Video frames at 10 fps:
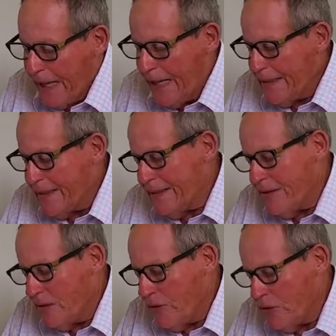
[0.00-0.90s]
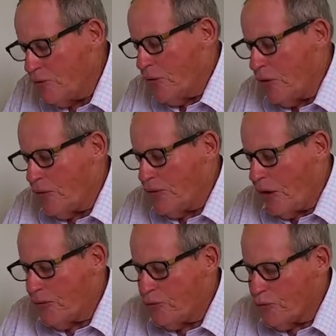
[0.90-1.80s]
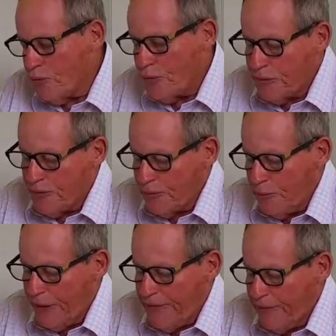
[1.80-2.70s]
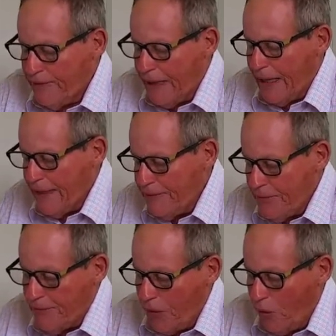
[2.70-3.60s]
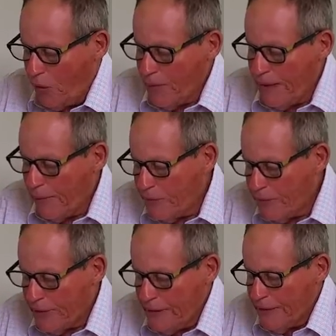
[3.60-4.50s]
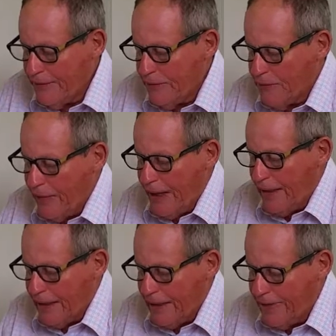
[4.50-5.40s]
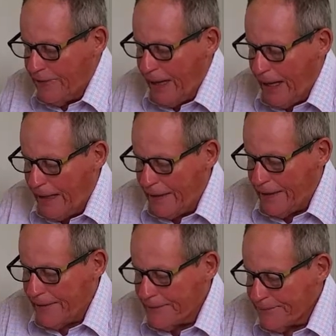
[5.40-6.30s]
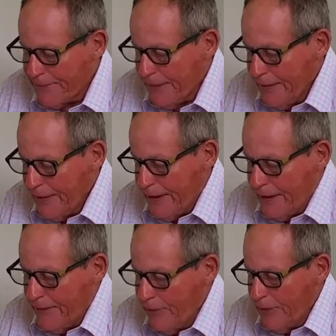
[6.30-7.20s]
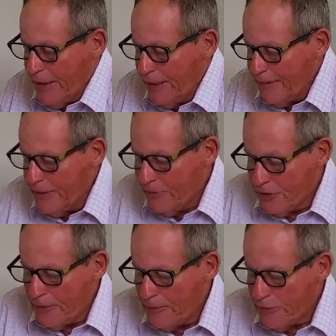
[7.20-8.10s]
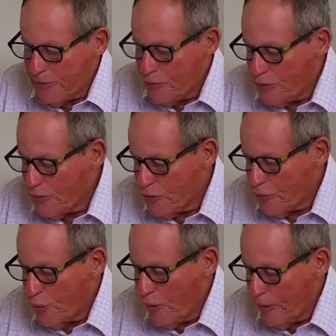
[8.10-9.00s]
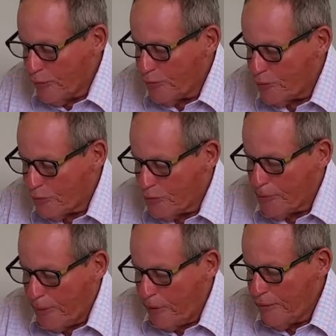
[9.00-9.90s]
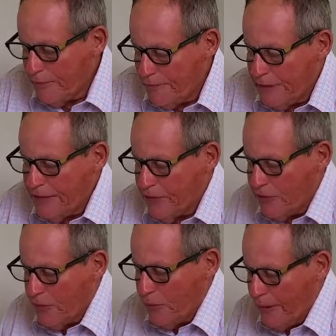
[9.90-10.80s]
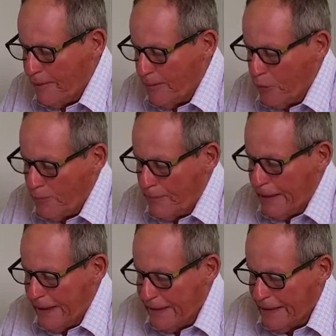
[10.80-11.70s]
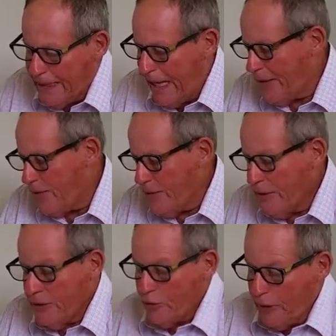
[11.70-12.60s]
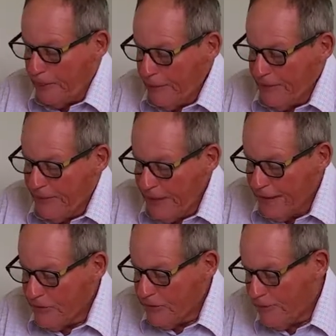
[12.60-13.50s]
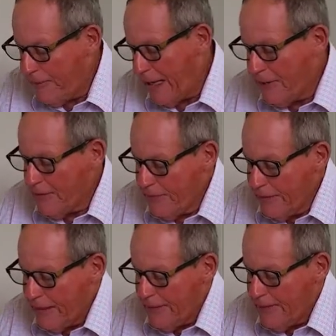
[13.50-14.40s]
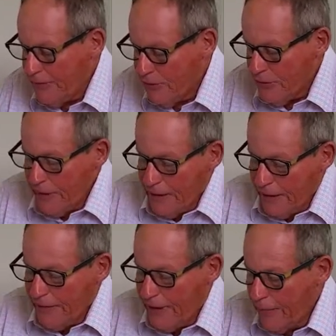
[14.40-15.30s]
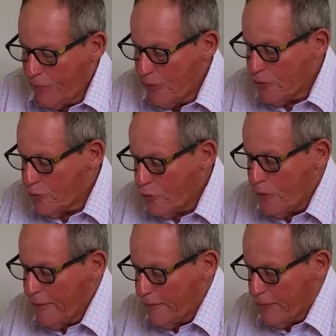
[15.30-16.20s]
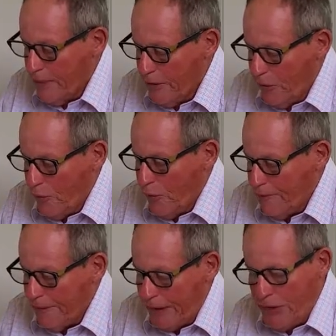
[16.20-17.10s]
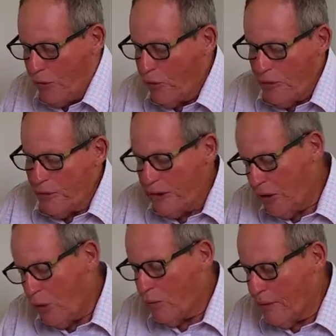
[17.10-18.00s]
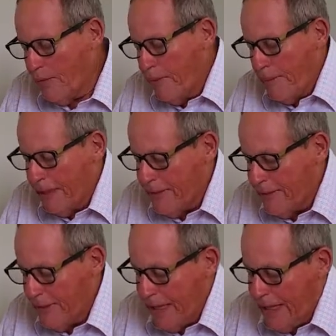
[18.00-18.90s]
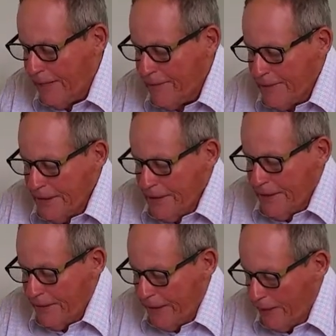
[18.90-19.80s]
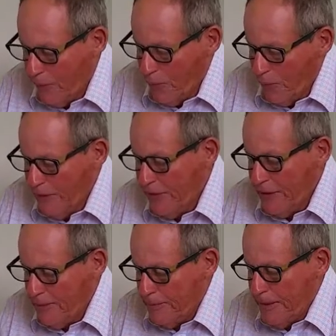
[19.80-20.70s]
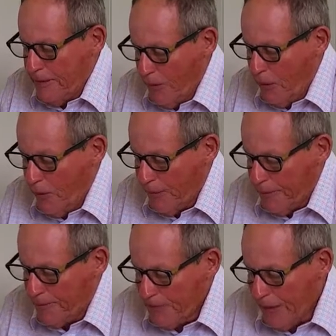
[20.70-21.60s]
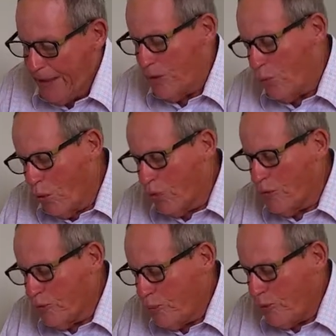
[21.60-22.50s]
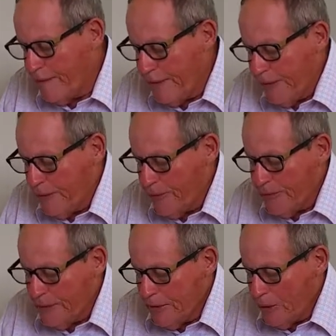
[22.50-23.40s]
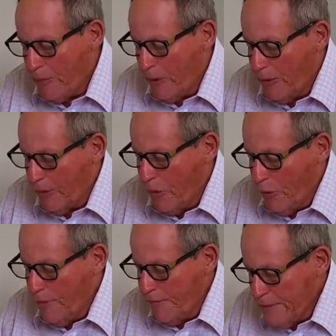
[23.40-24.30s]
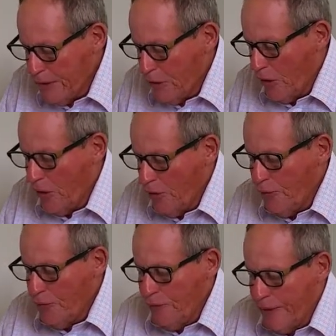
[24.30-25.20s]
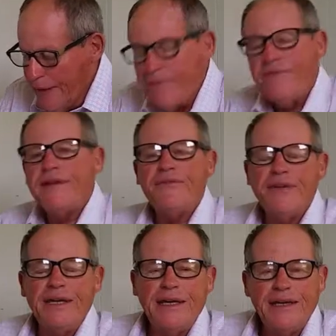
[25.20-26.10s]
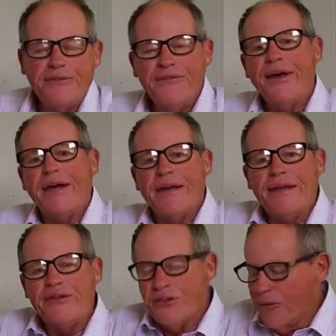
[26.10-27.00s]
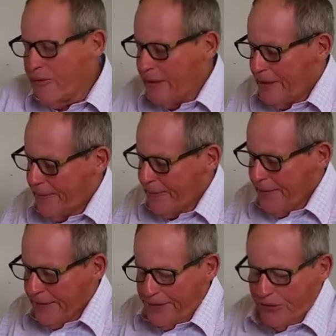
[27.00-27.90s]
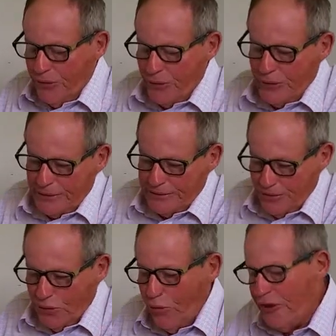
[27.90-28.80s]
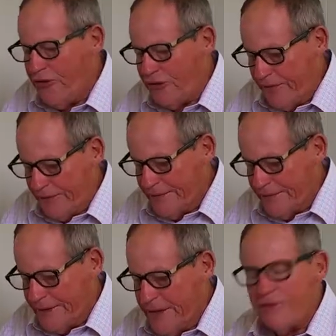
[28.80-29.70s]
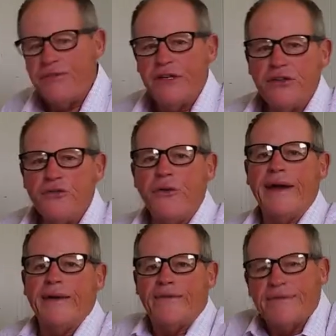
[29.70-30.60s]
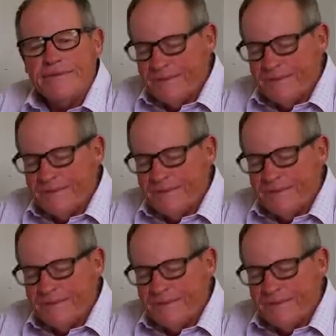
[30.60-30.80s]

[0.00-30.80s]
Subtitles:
And in whose nostrils was the breath of life, of all that was in the dry land died. And every living subject was destroyed which was upon the face of the ground, both man and cattle, creeping things, the fowl of the heavens, and they were destroyed from the earth. And Noah only remained alive, and they were with him in the ark. And the waters prevailed upon the earth 150 days. Okay? So the question, did the fish drown?